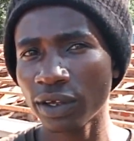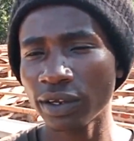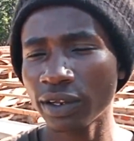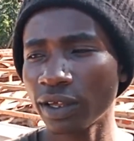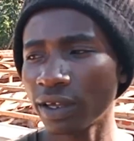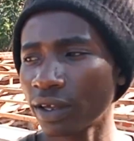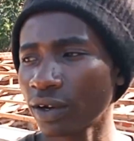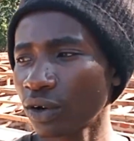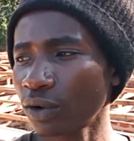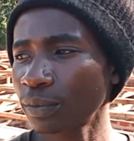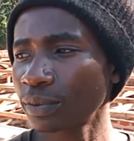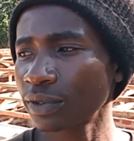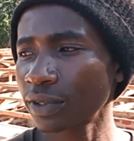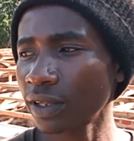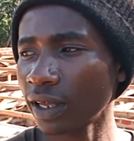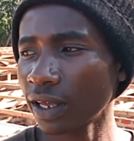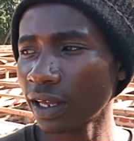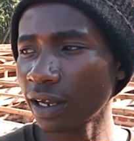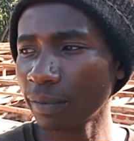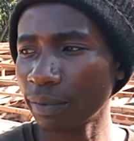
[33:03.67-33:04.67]
the ropes
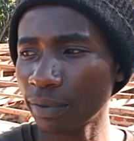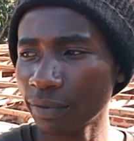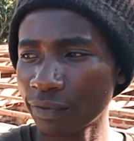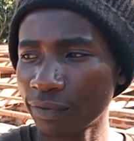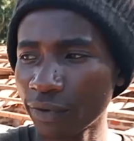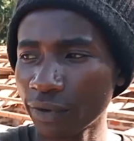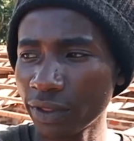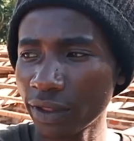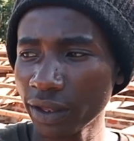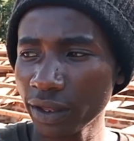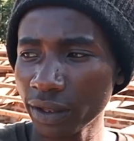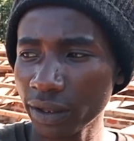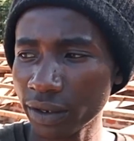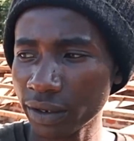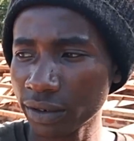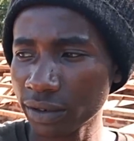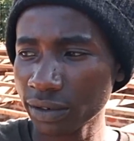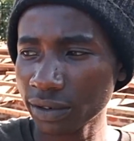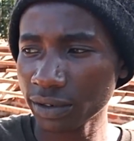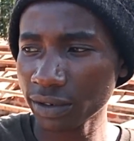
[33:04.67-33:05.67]
help for
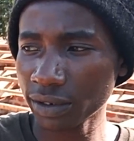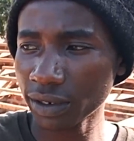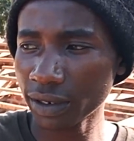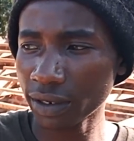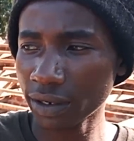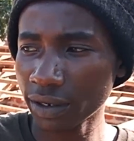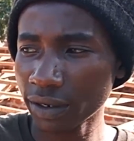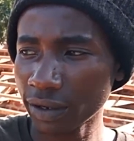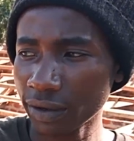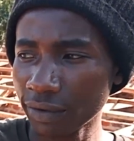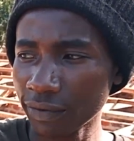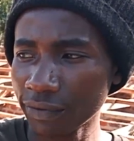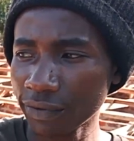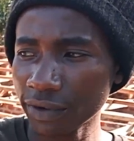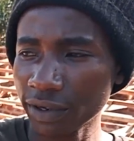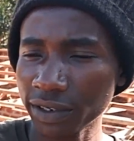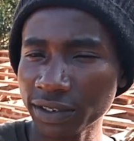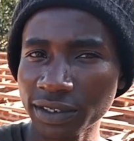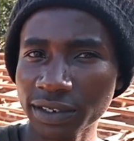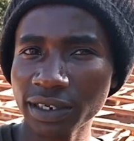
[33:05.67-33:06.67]

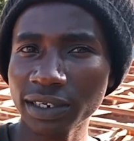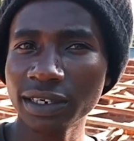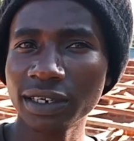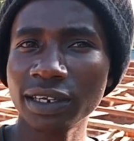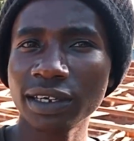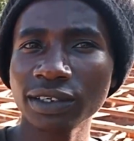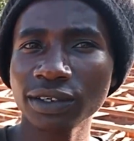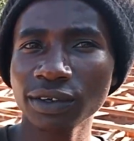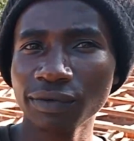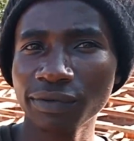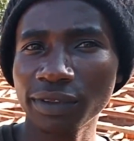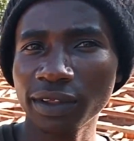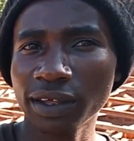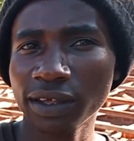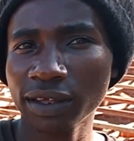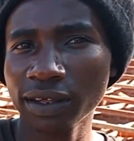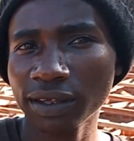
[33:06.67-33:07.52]
the straightness of the